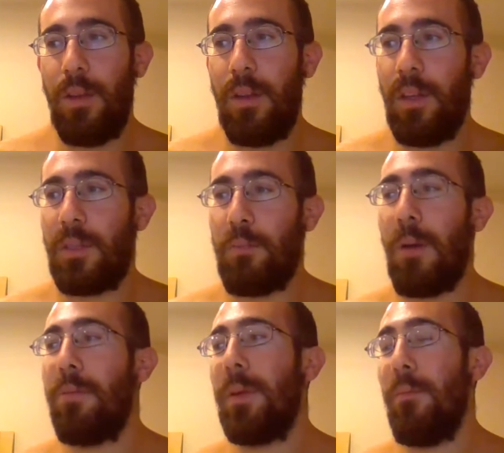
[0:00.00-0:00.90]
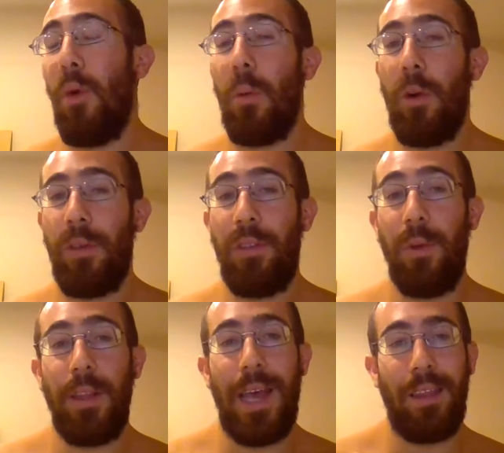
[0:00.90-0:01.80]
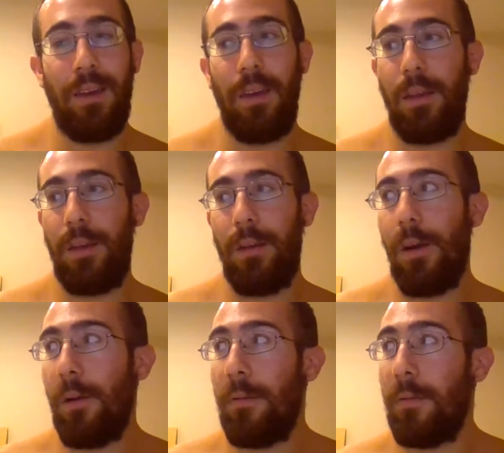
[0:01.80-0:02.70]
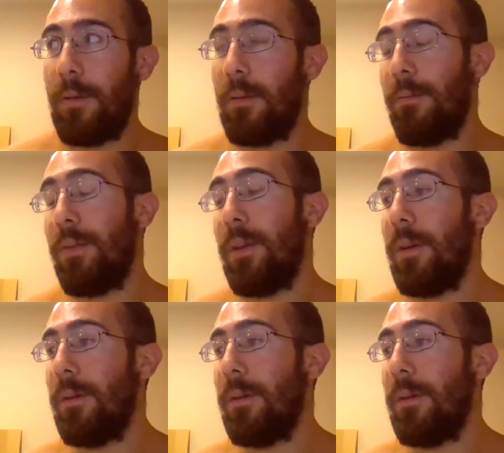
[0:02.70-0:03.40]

it's probably more worth doing that than nothing at all. But